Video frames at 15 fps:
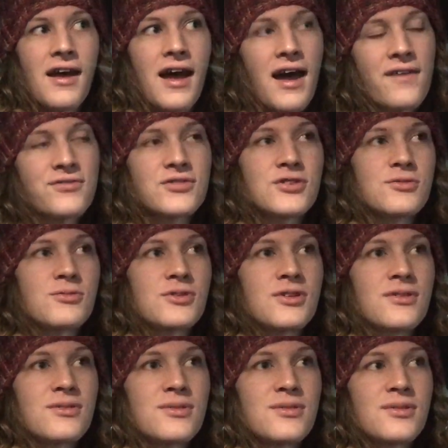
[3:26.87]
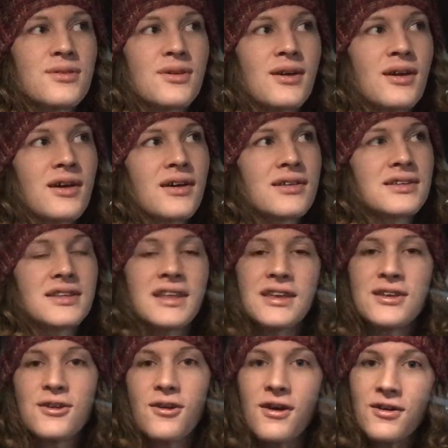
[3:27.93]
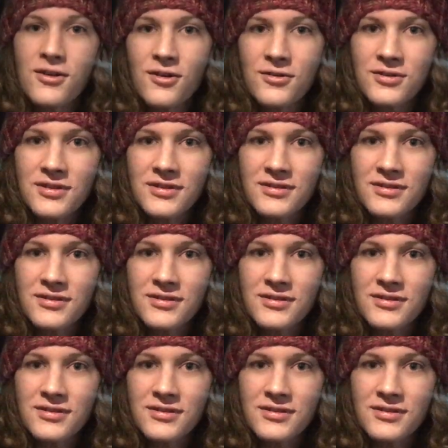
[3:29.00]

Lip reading: afterwards to let you know how it goes.